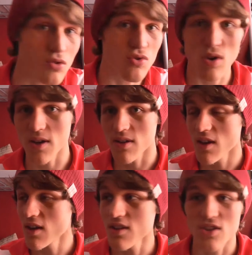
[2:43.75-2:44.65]
just try and
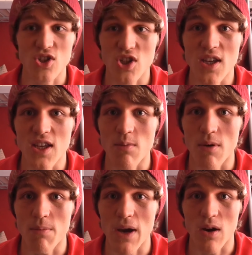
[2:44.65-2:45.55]
shake him
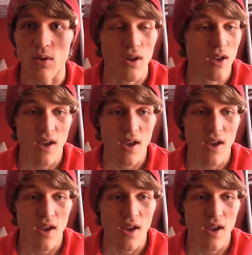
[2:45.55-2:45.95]
about,